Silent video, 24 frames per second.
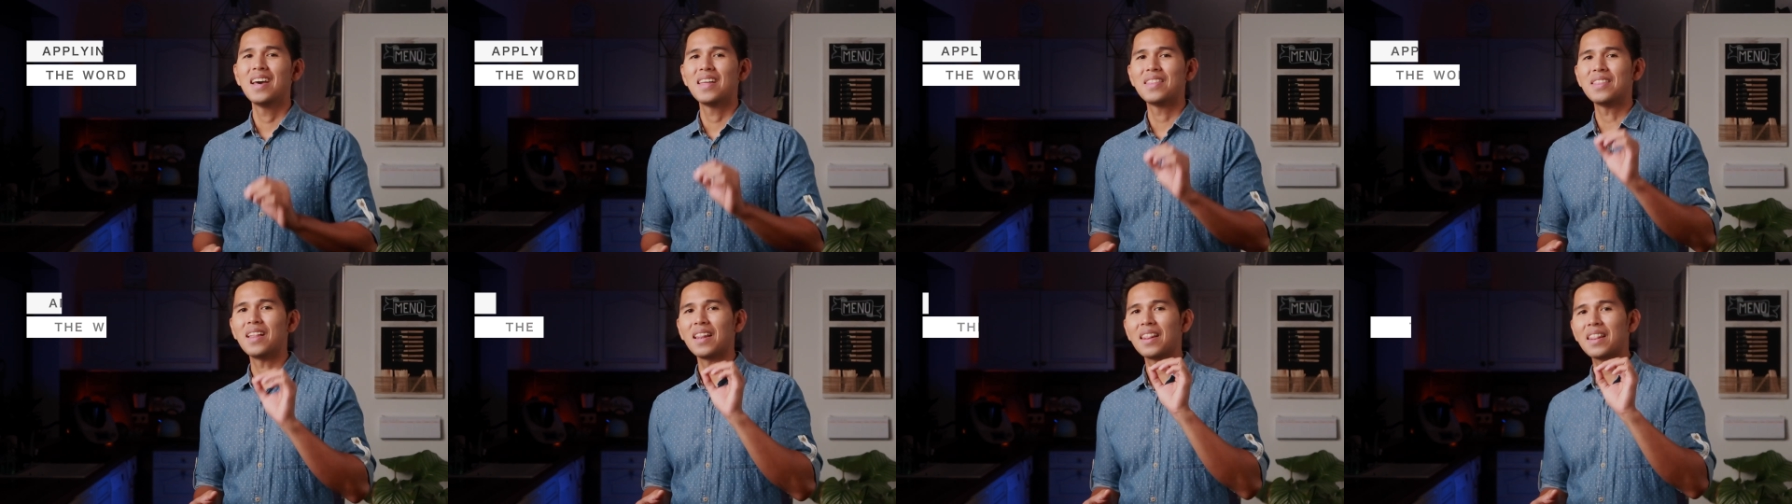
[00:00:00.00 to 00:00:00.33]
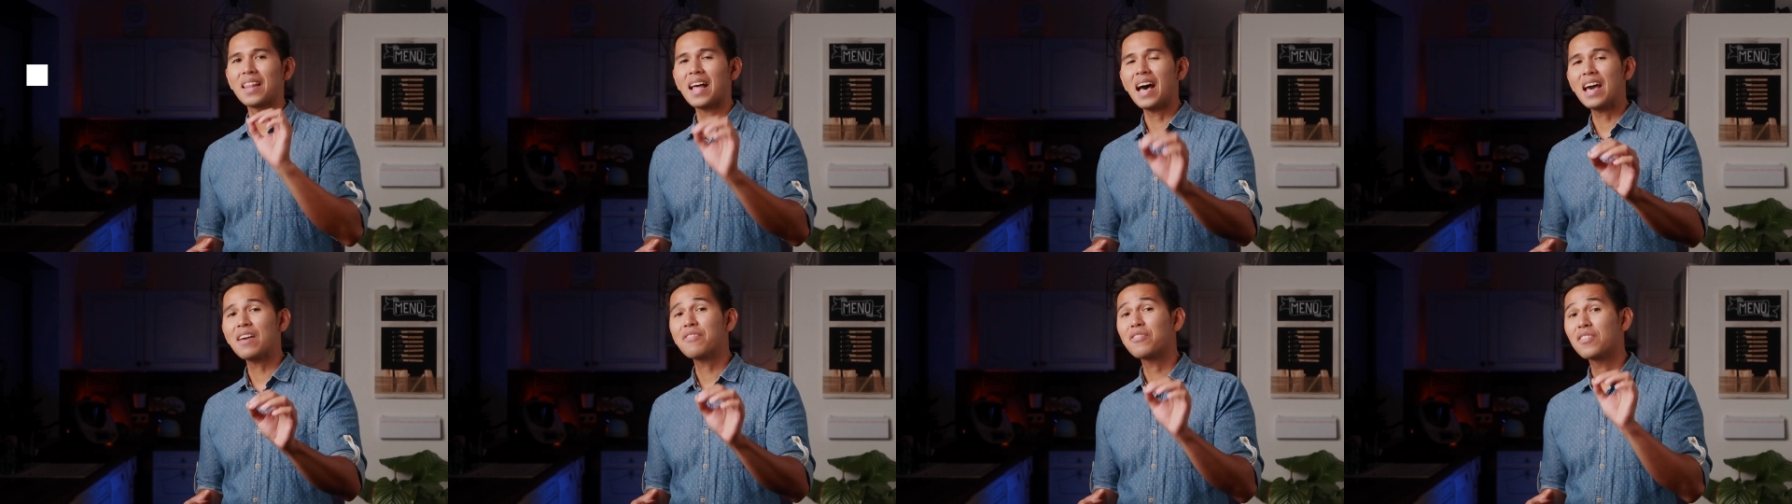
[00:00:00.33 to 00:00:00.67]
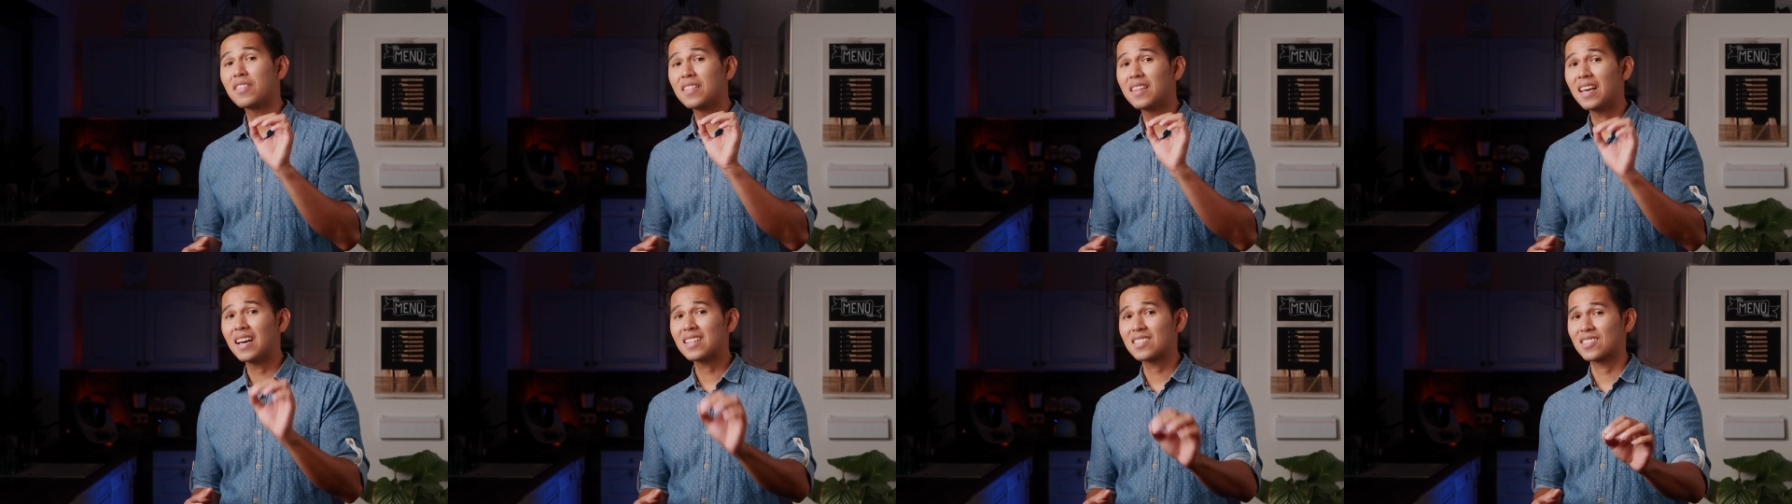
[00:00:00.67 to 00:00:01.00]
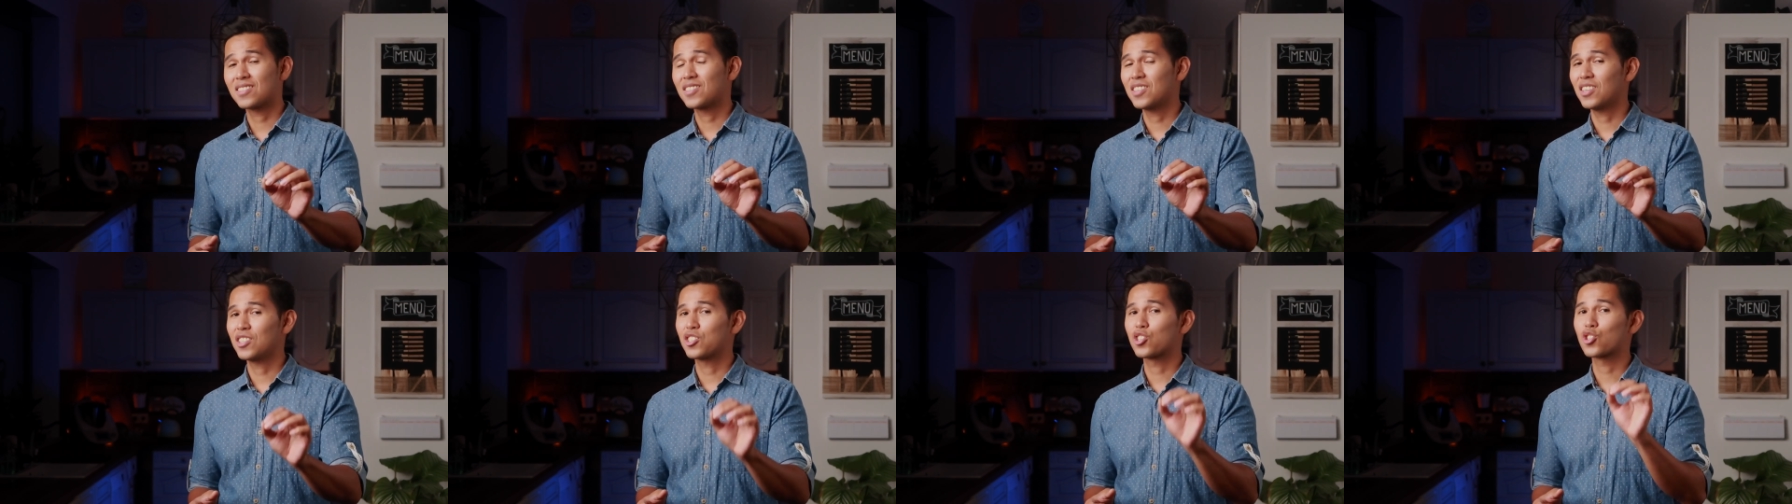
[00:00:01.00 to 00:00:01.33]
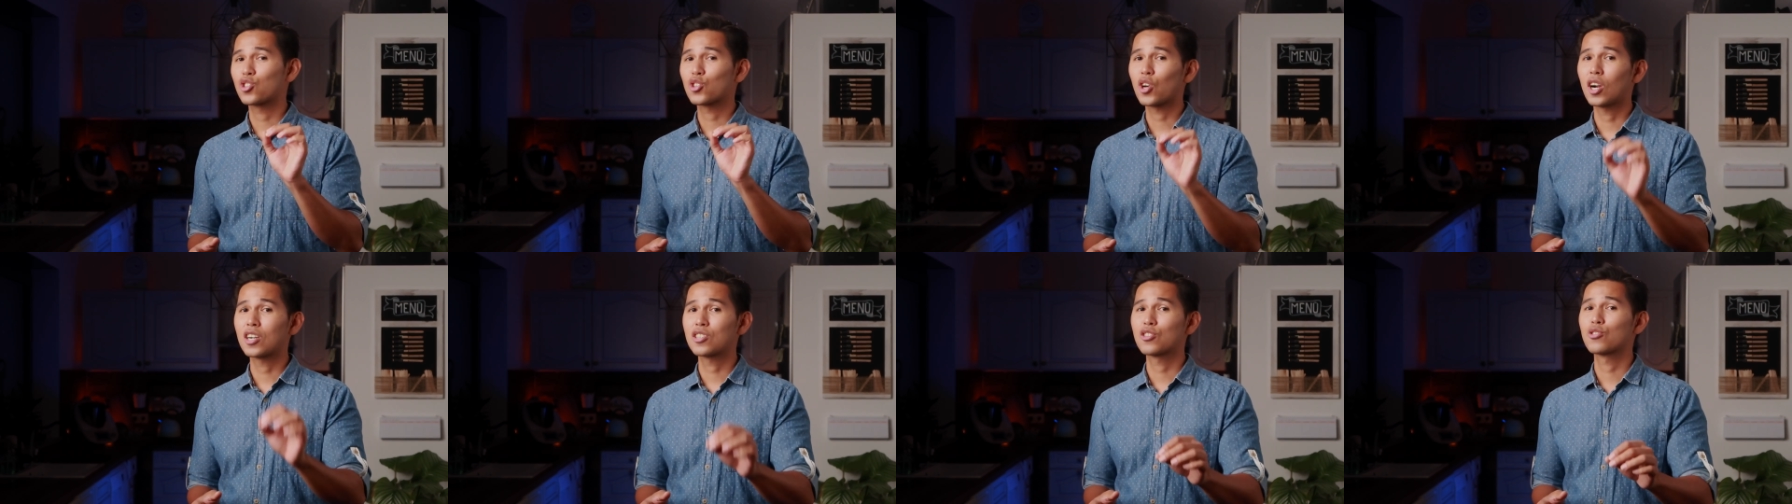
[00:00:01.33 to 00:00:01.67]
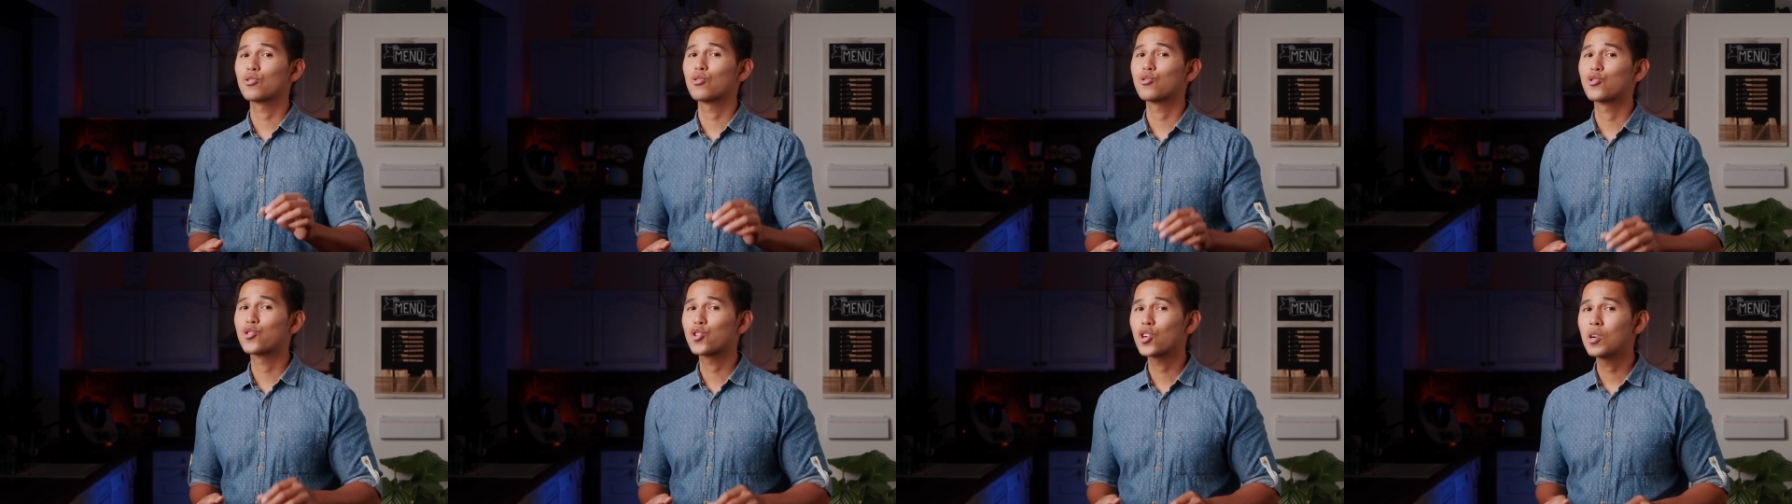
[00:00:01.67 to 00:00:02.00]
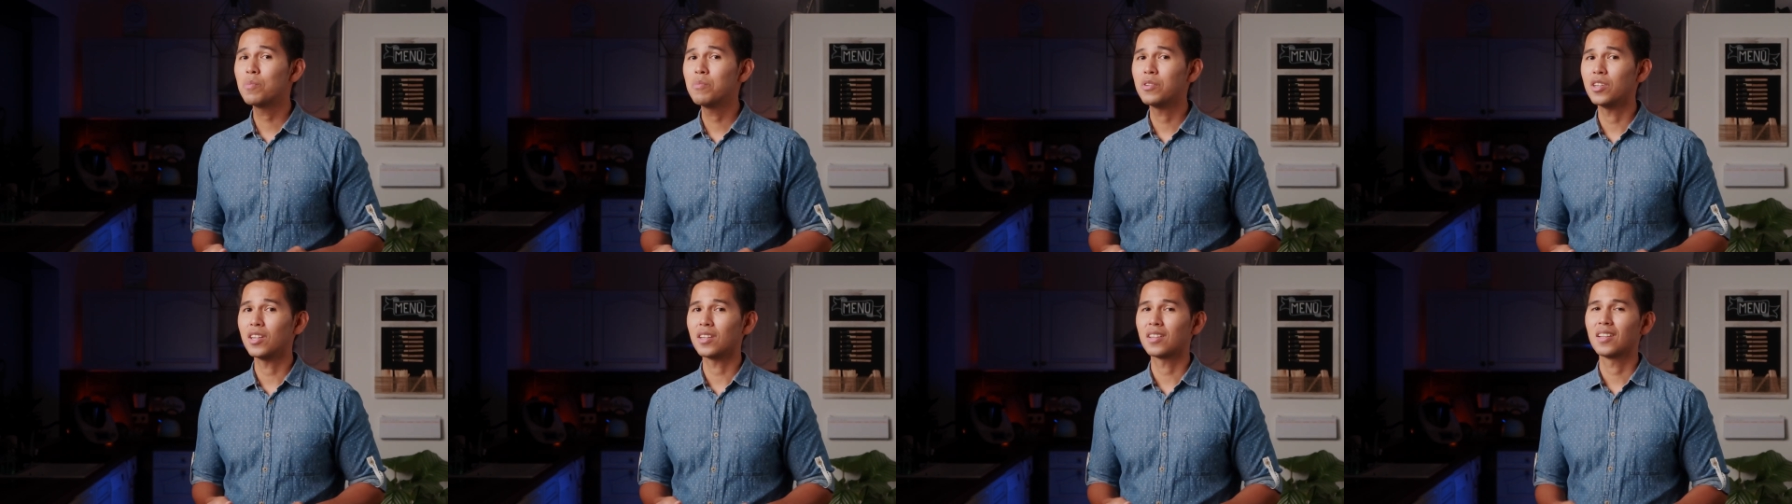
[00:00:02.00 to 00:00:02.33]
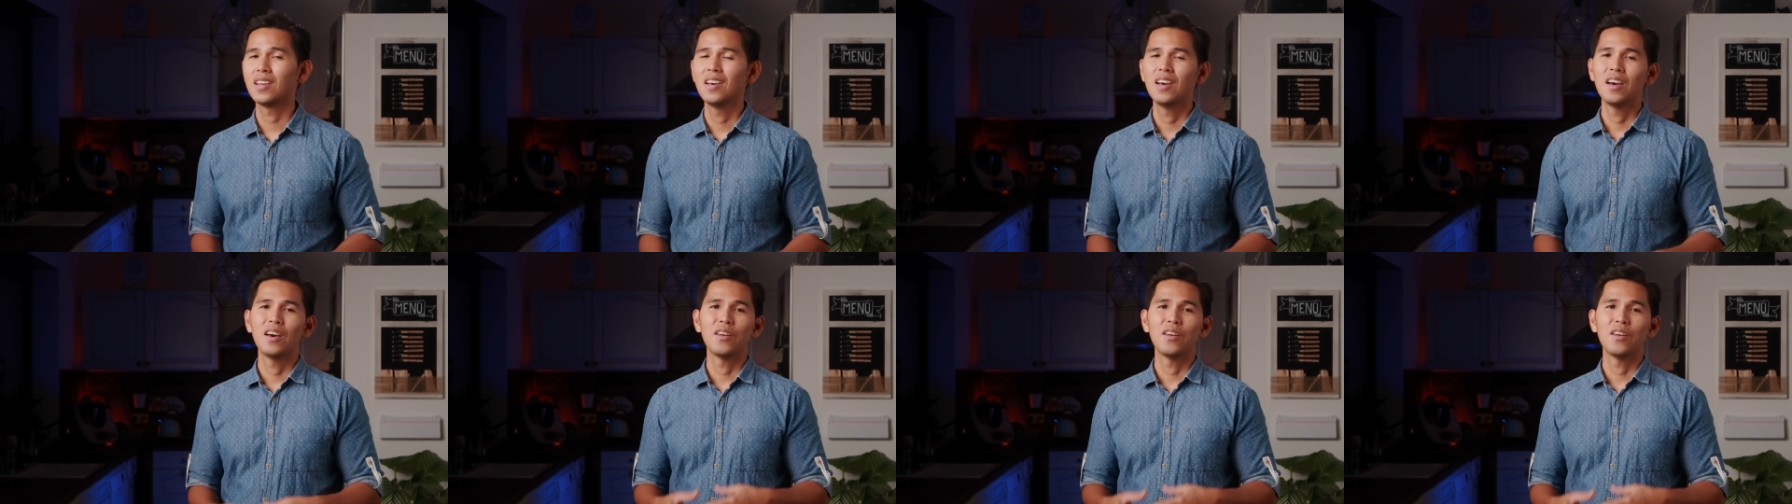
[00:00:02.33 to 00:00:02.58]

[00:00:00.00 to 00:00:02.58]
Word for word: The life in that seed starts to germinate.